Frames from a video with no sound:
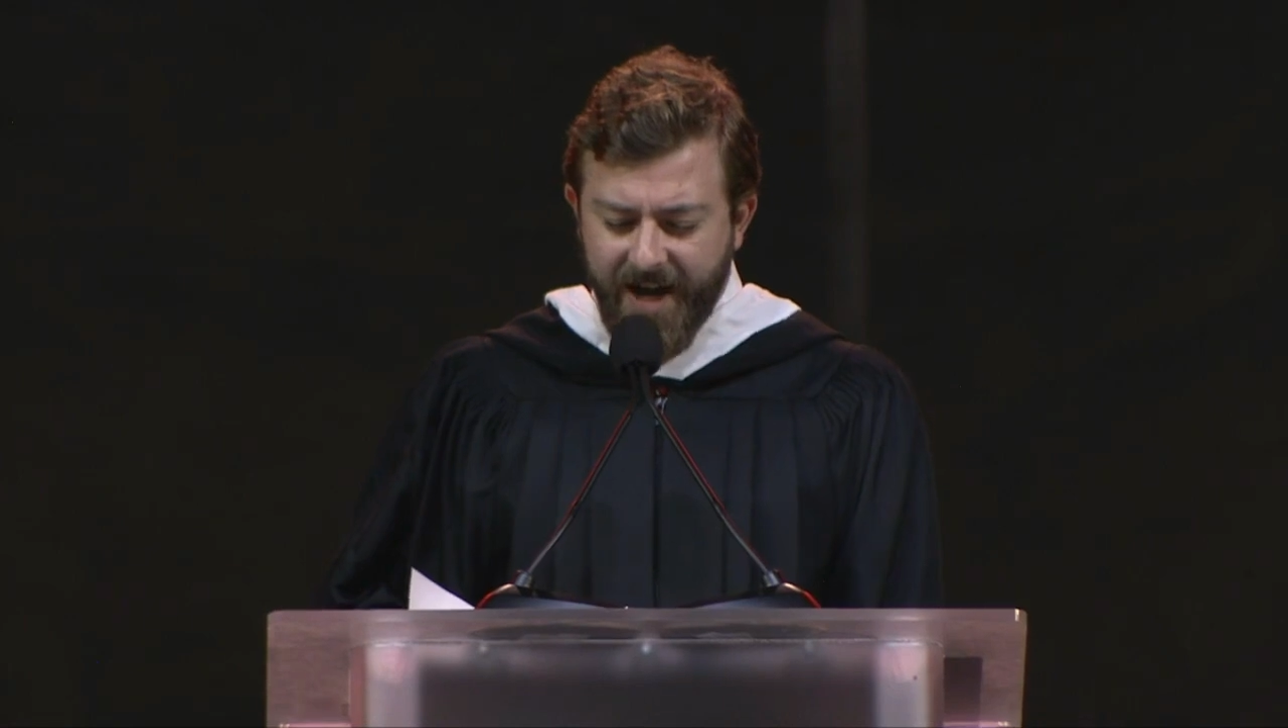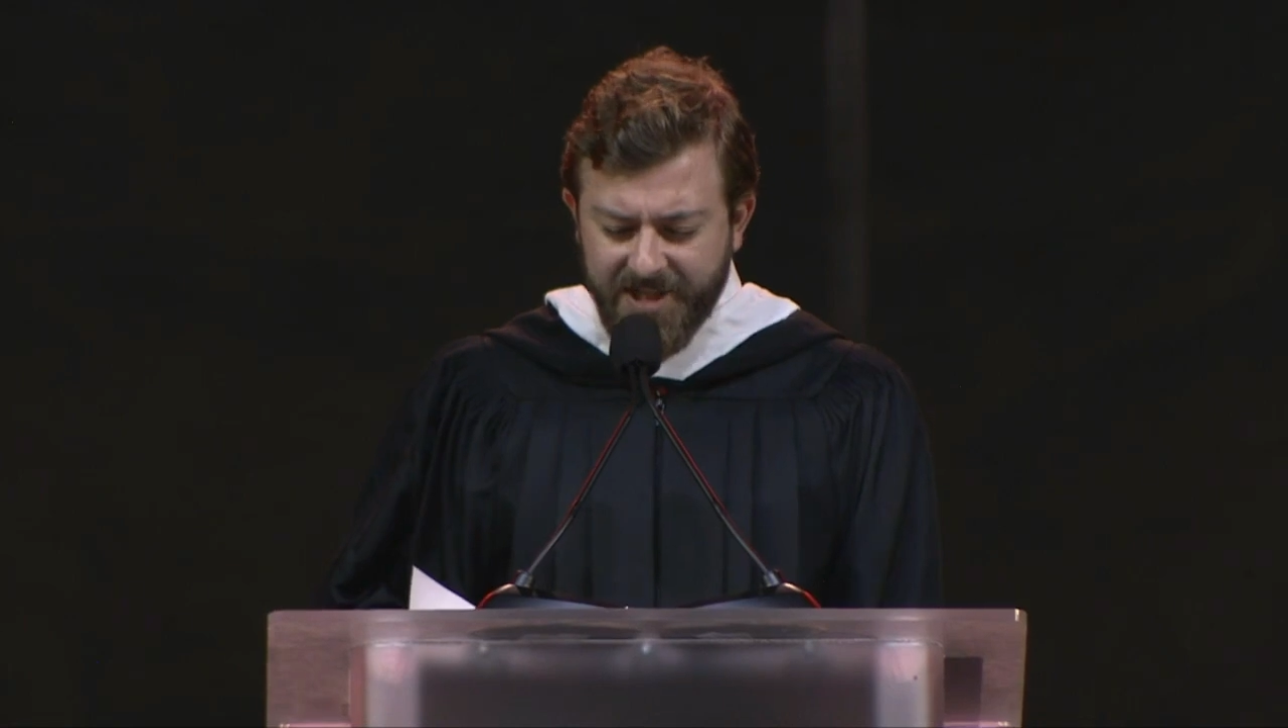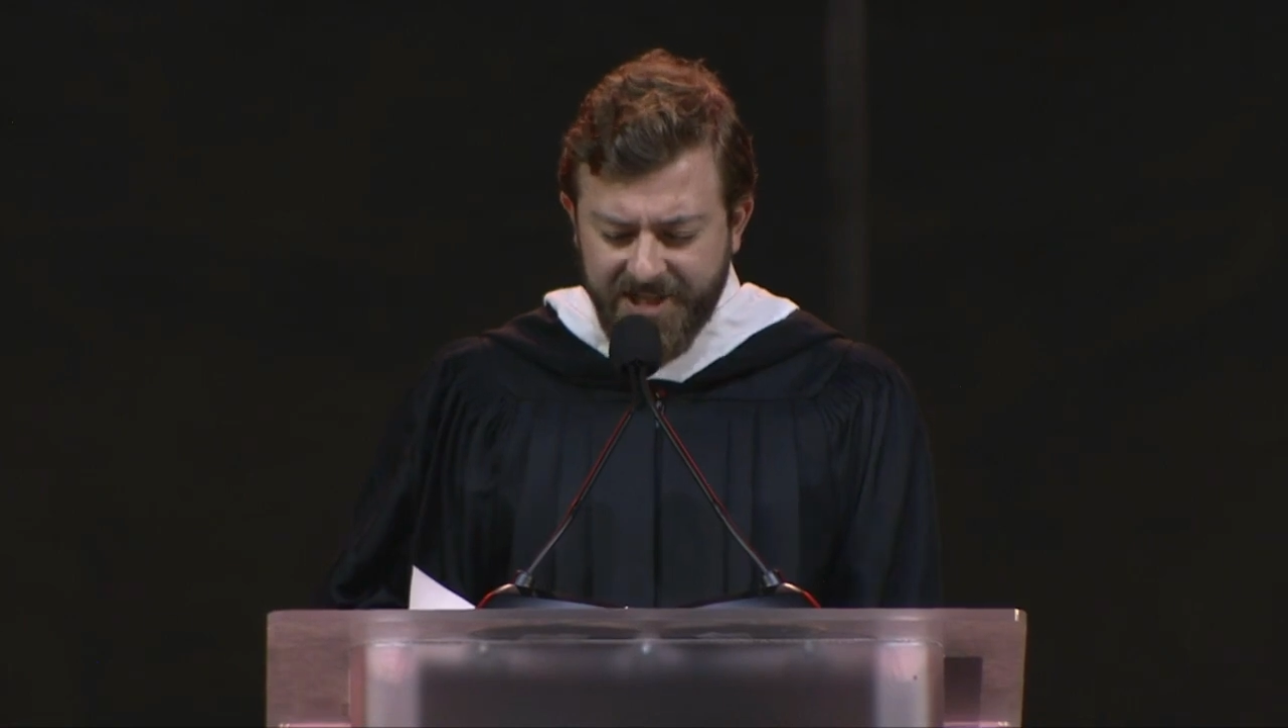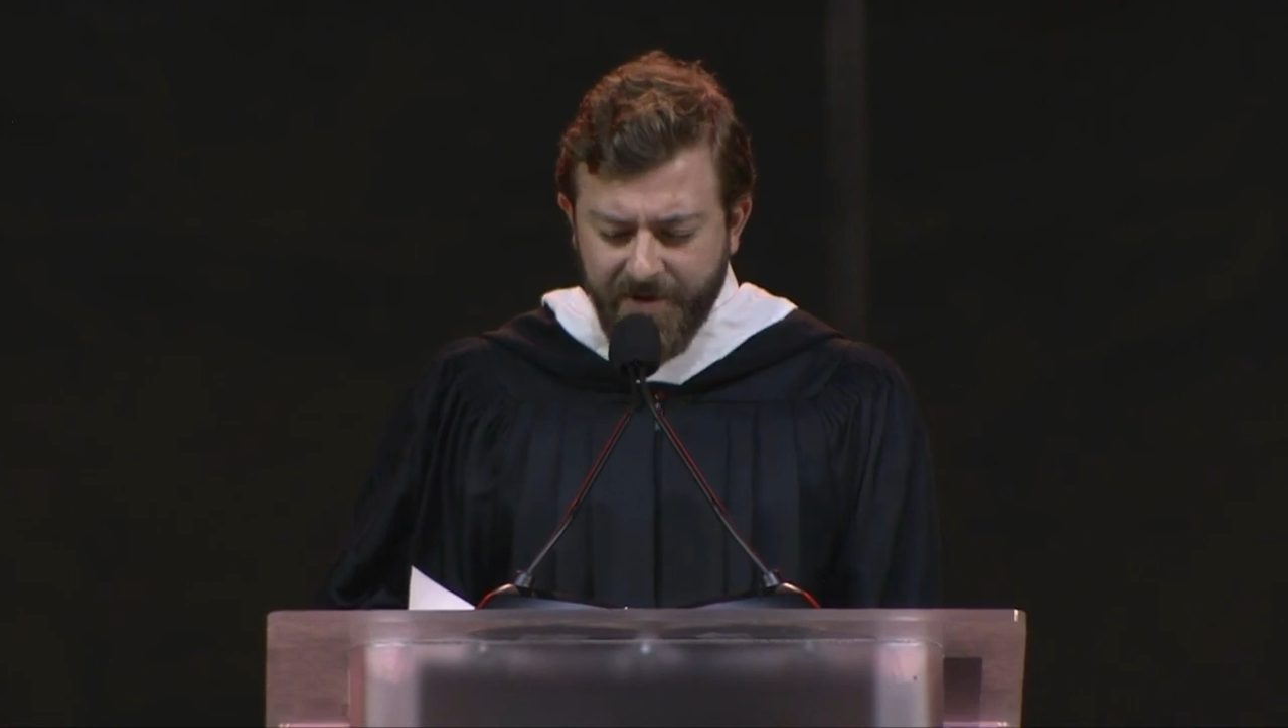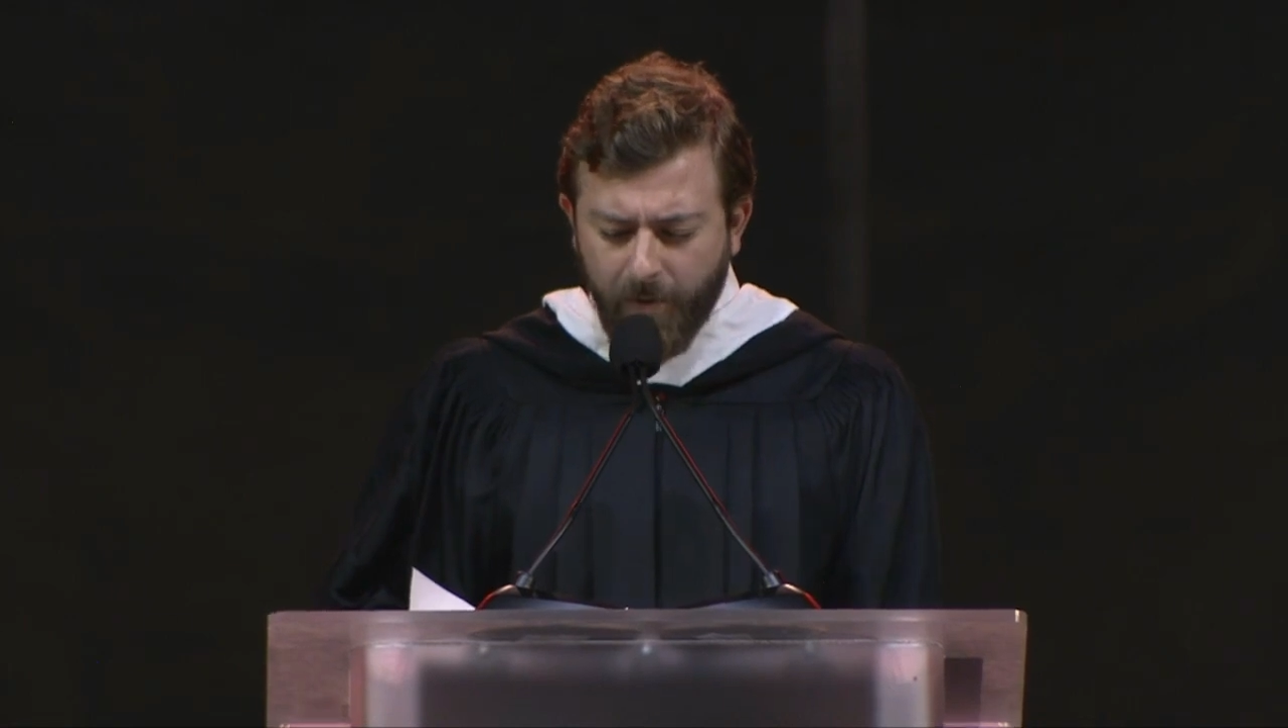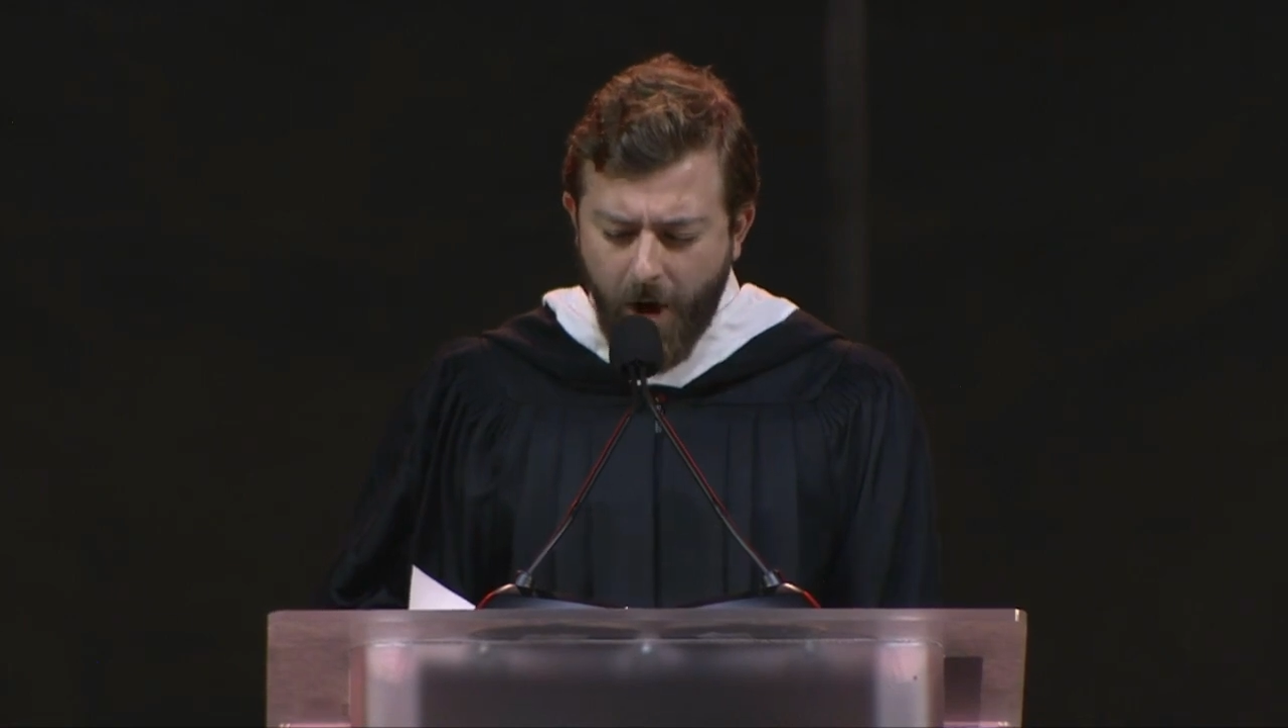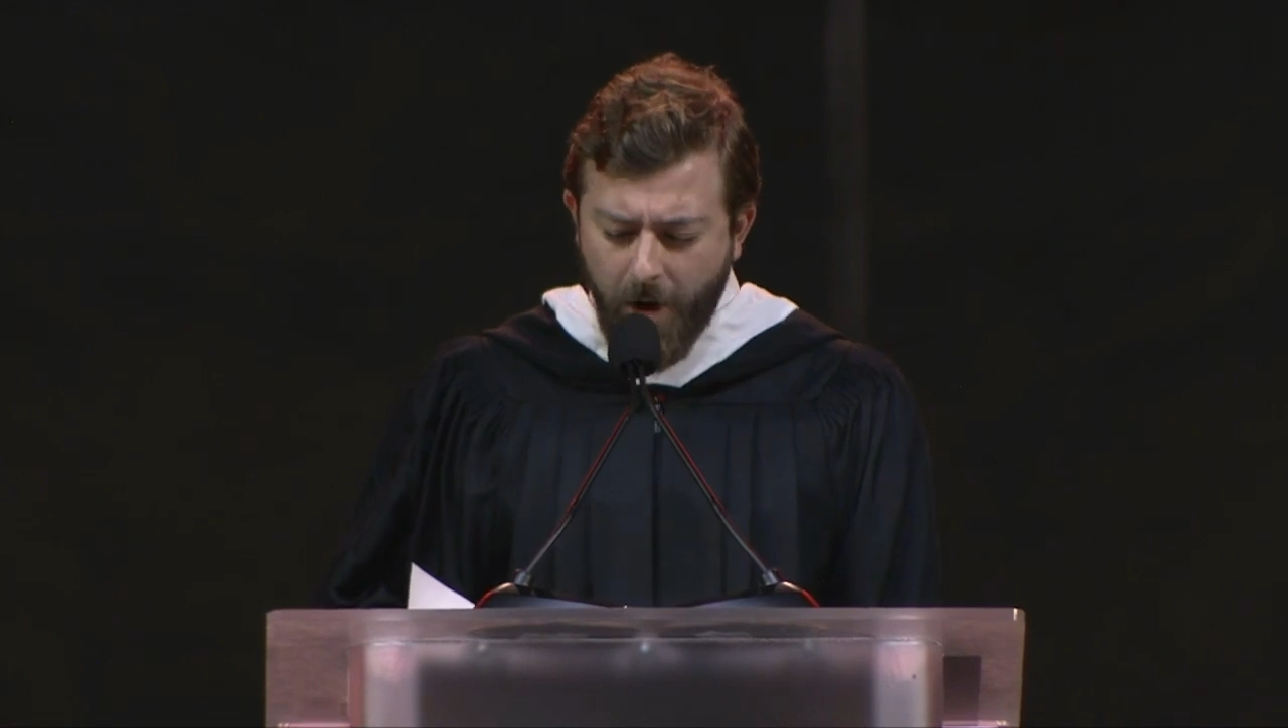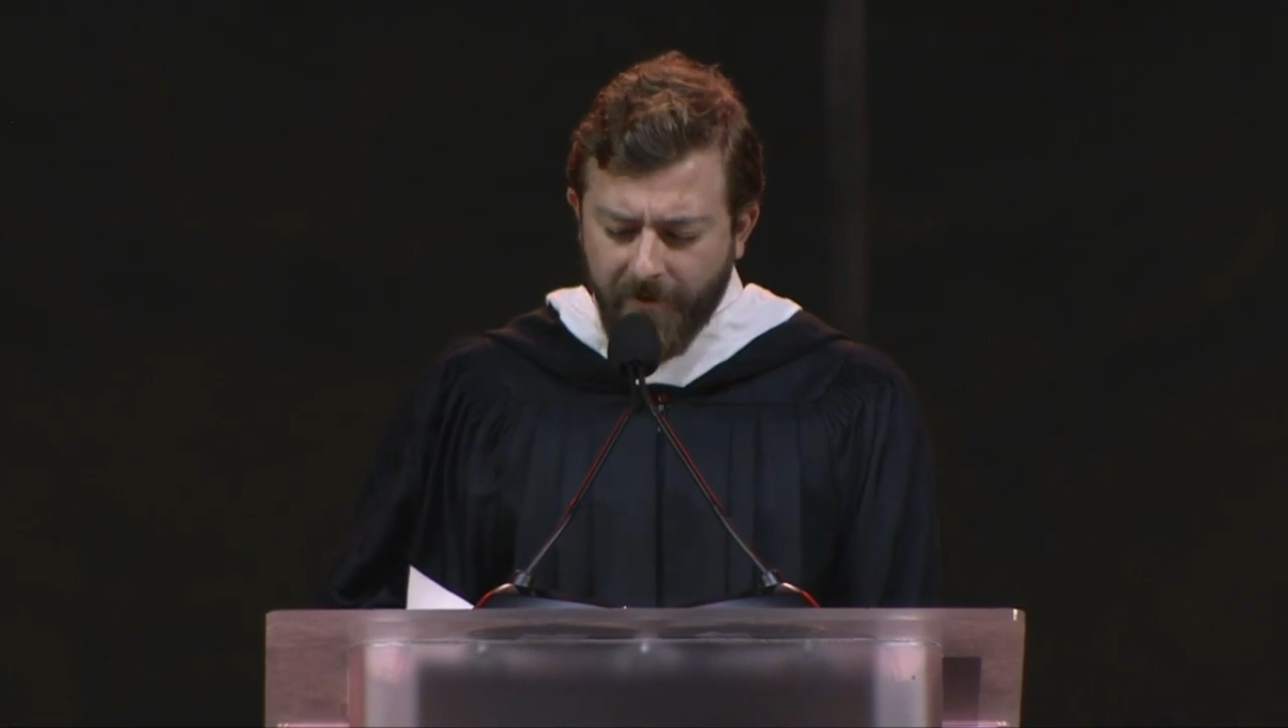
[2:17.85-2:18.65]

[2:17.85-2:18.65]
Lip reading: and she would walk